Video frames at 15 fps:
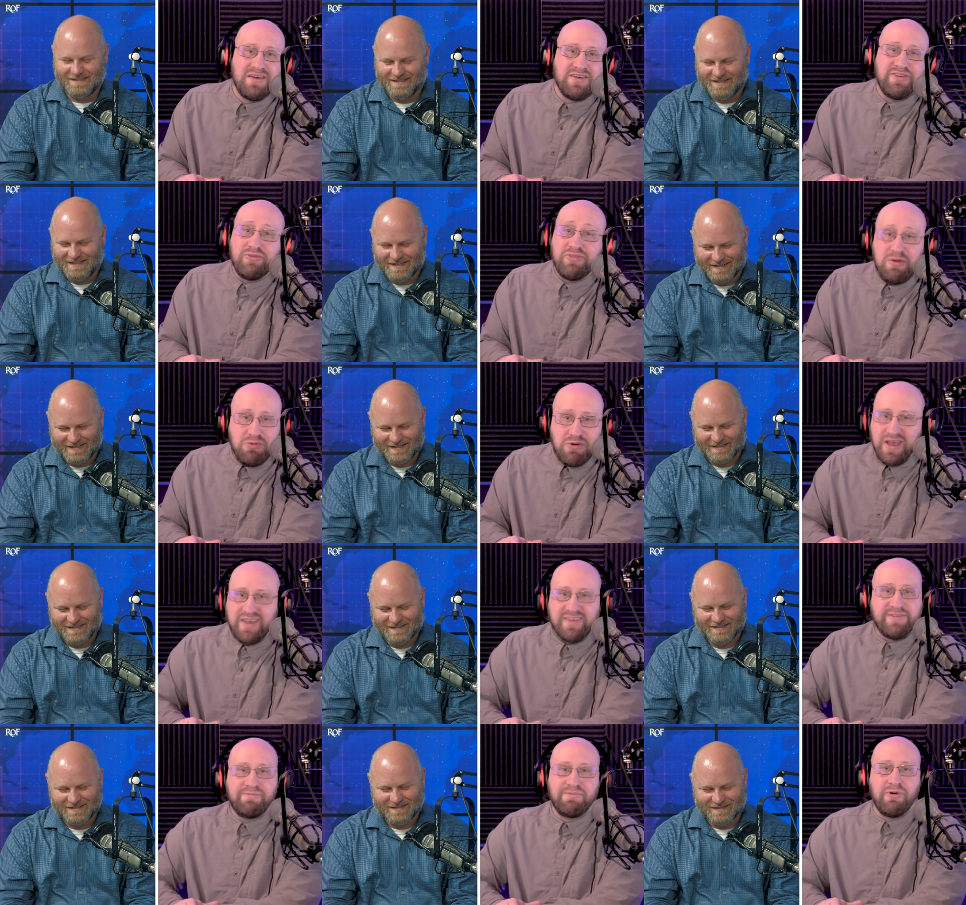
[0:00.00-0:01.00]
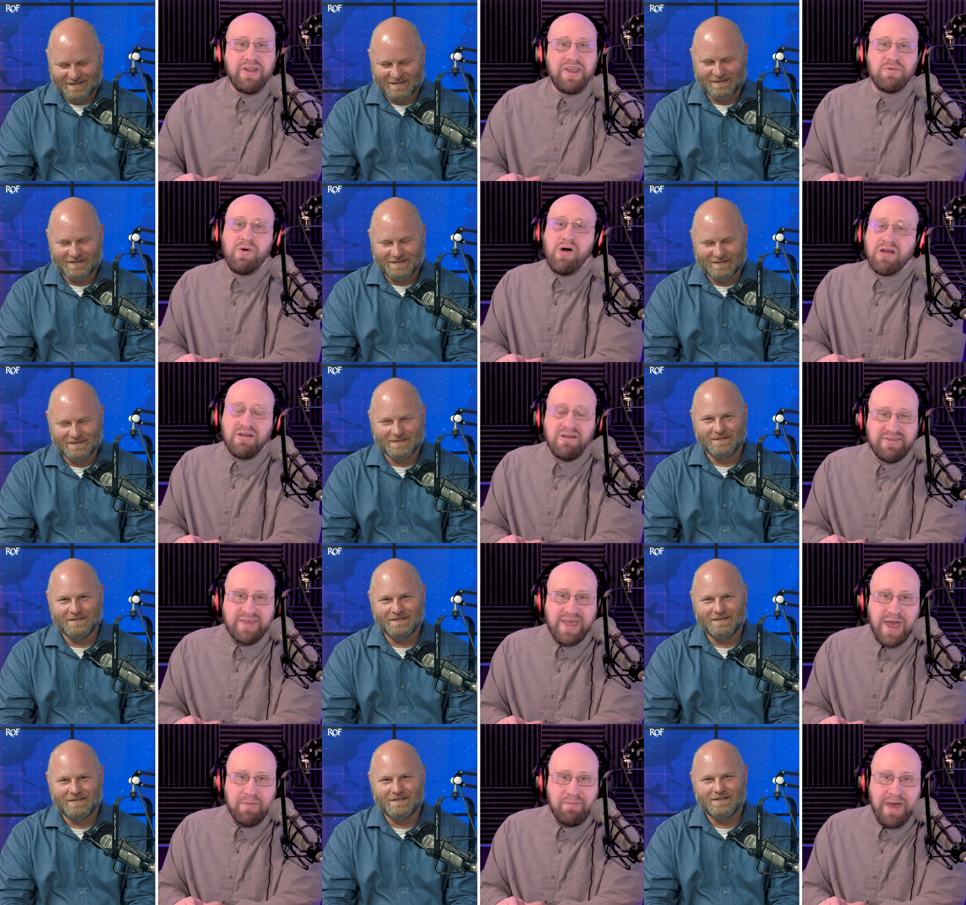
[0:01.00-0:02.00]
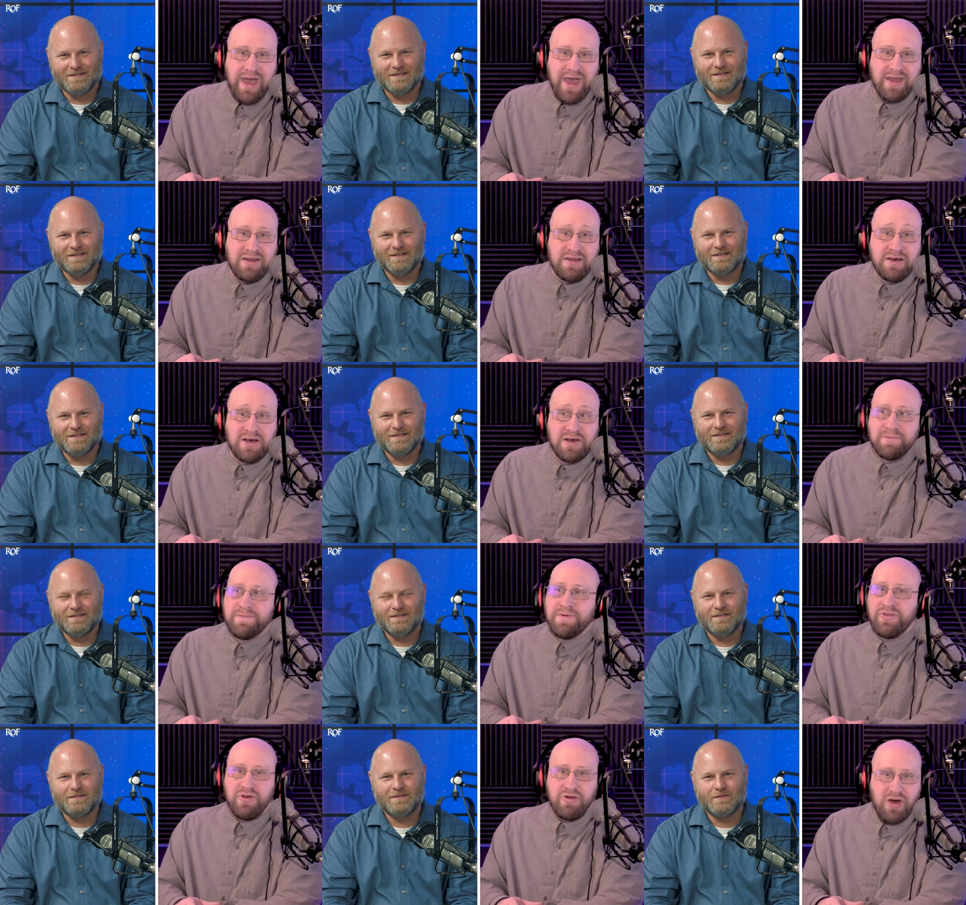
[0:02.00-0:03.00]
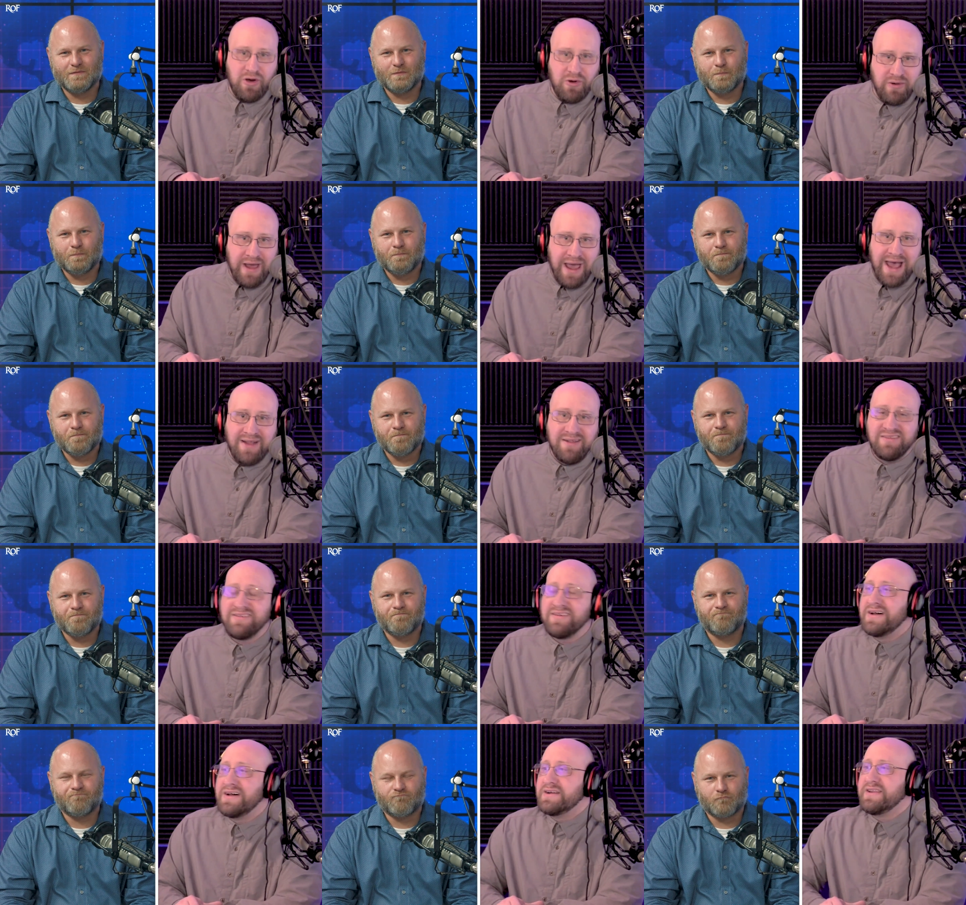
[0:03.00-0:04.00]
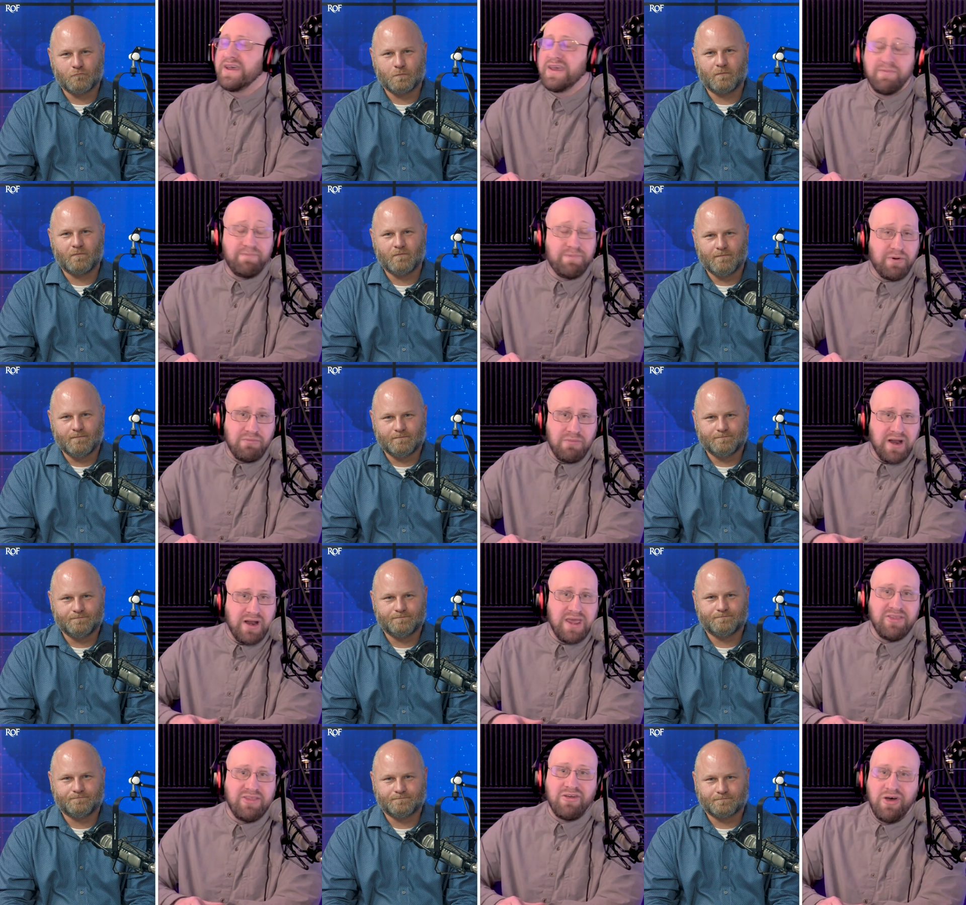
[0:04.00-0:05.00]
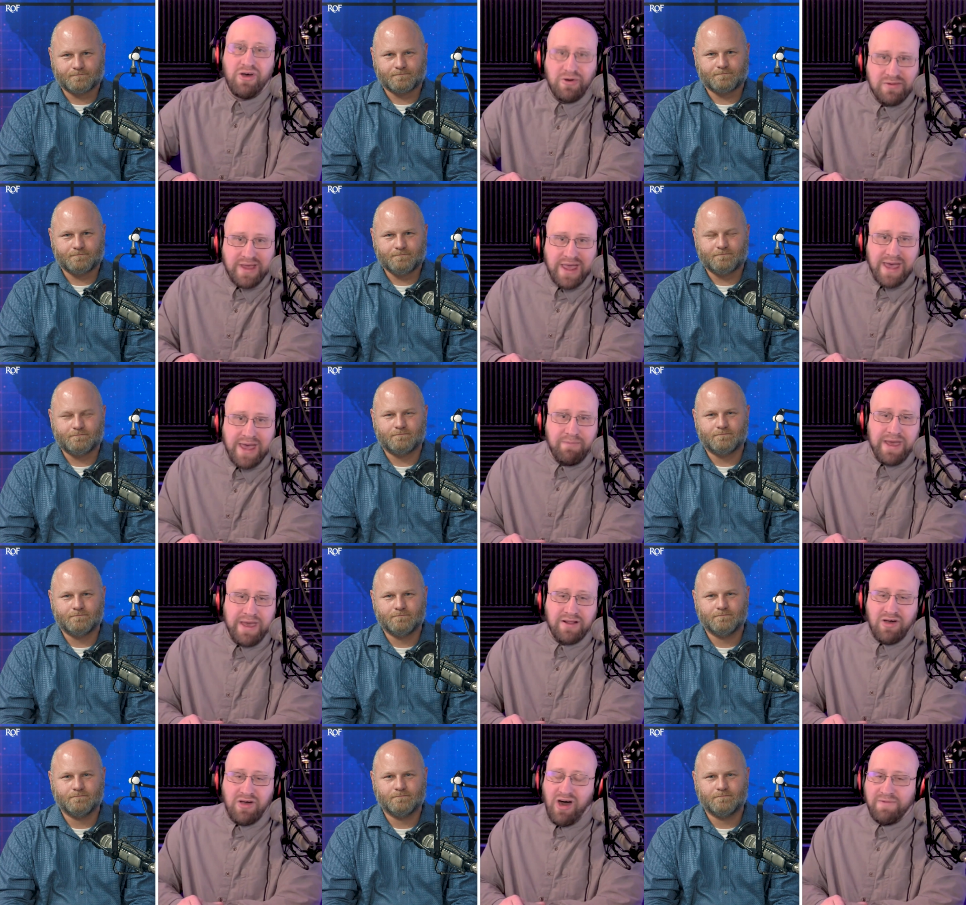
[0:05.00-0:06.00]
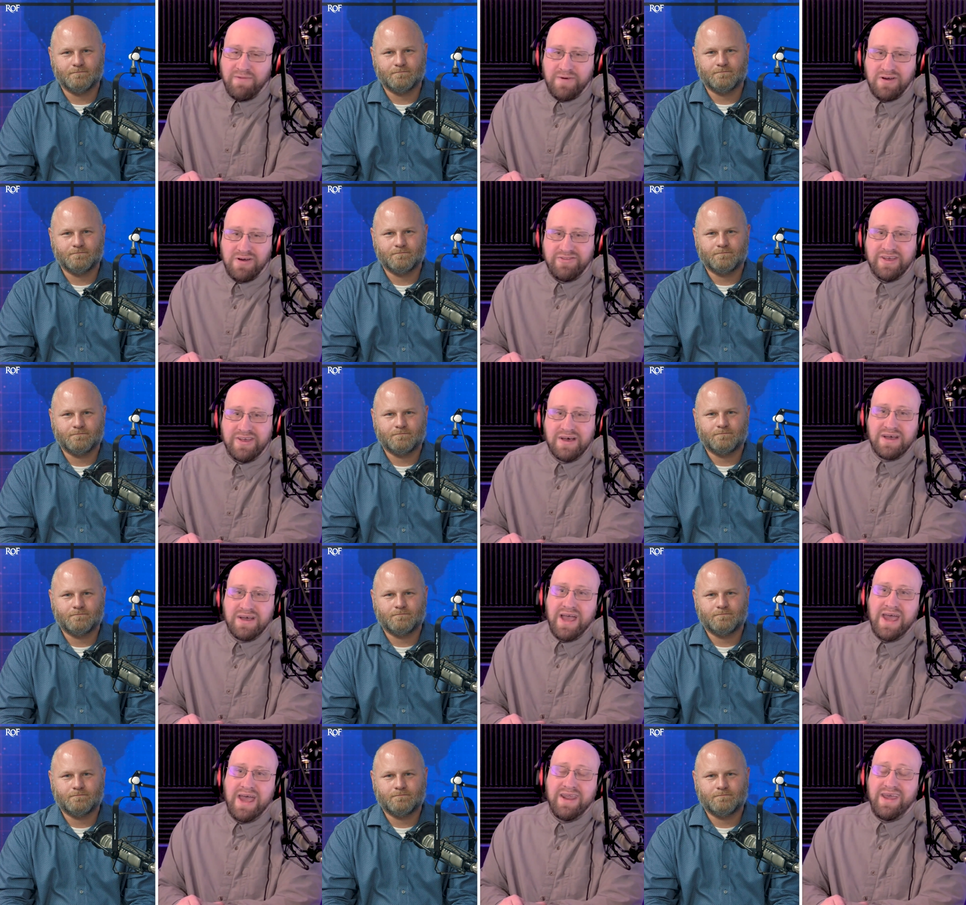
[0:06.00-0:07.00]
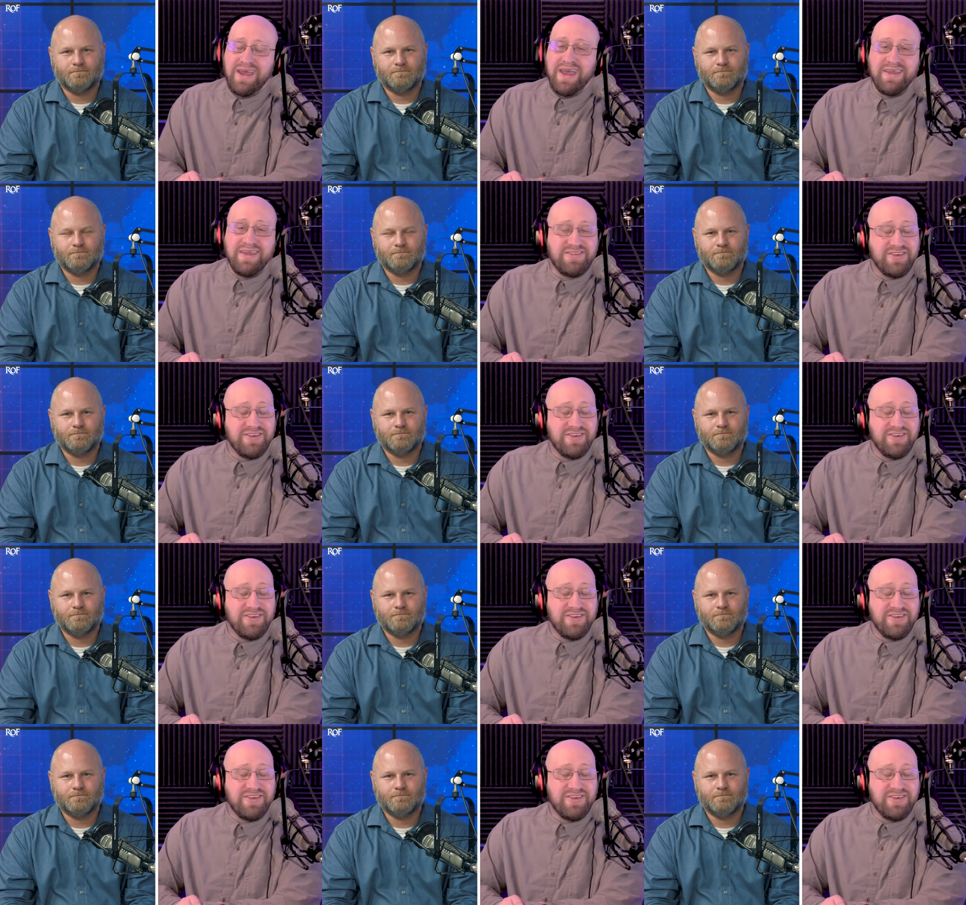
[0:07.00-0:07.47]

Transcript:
Speaker 1: So they were exploiting Walker's campaign for their own ends. They could put money in their own campaign coffers. And it is